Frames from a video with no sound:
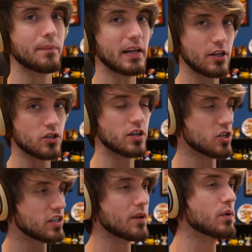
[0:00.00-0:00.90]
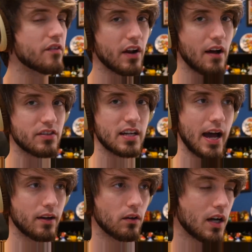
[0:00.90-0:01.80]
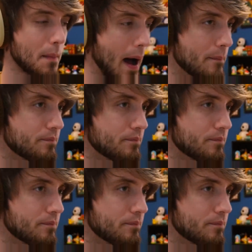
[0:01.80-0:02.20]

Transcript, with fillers: The update is good. Just get rid of it off the title. Come on.